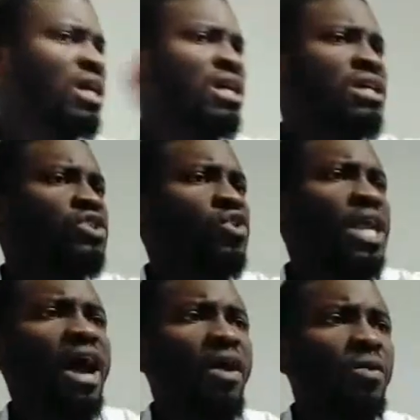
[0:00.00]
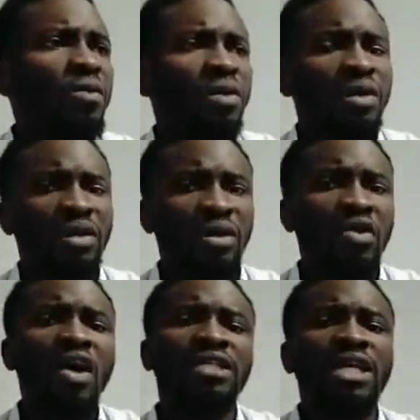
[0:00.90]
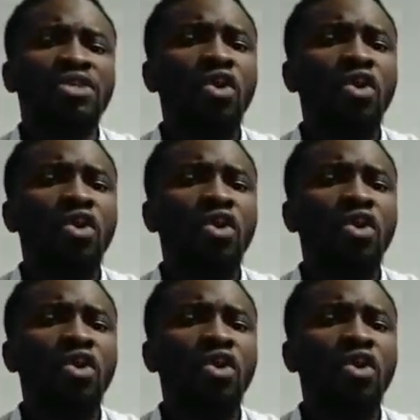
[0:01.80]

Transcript: So now, God says,